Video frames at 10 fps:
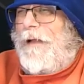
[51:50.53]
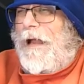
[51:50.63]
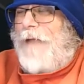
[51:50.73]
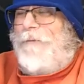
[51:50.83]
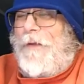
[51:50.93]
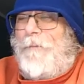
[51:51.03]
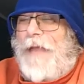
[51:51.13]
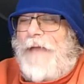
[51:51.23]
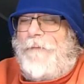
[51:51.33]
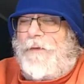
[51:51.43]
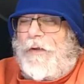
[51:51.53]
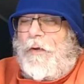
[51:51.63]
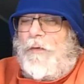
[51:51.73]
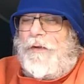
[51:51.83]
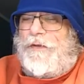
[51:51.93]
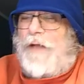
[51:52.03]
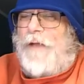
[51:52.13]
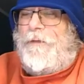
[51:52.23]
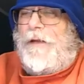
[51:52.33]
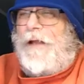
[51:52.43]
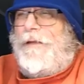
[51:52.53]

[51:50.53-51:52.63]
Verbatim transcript: I feel bad for Dakota Johnson. I